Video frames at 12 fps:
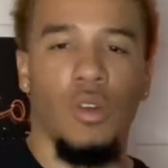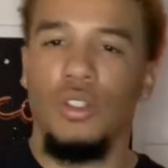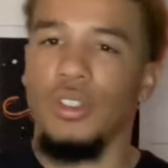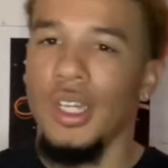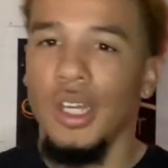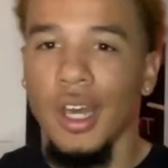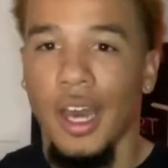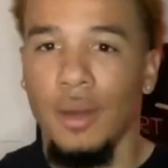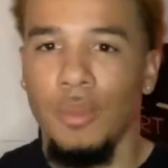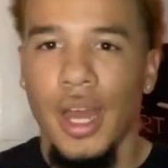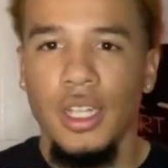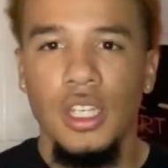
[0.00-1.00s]
You see, I got a
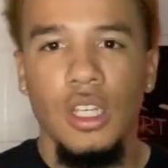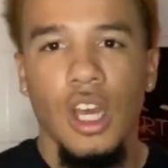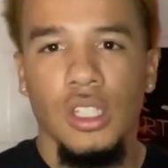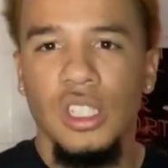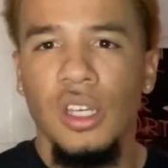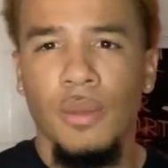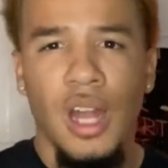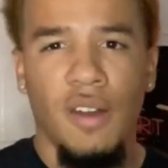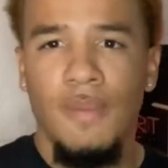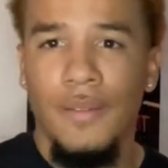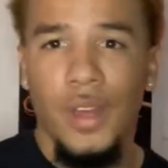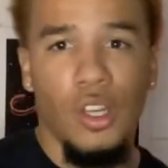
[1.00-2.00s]
black tee. Y'all see in a lot of
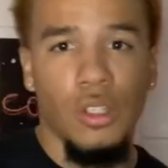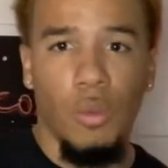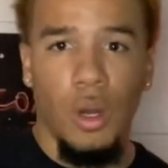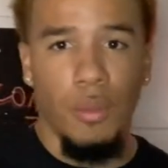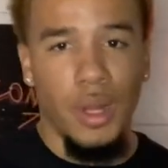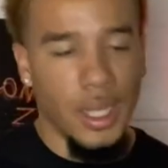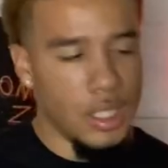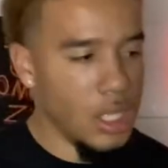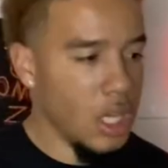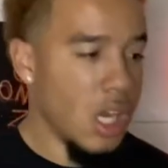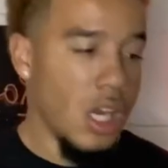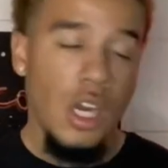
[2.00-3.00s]
my videos, I'm wearing a black tee.